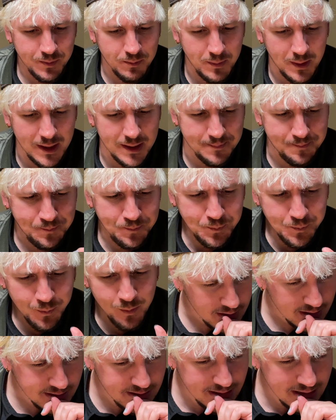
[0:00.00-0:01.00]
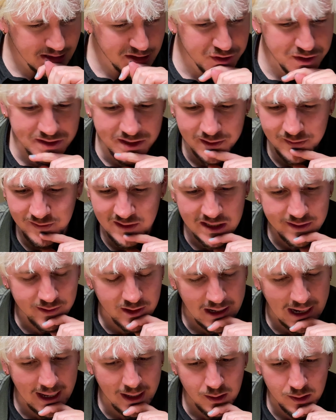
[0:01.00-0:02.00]
but it's an interesting
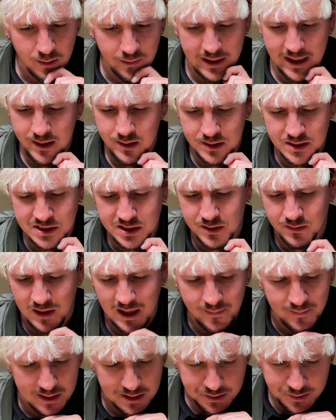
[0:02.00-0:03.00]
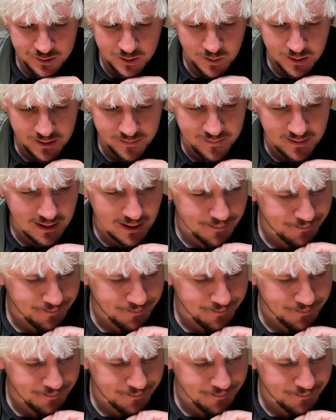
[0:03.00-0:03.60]
flavor. I don't know how to describe it. It's sort of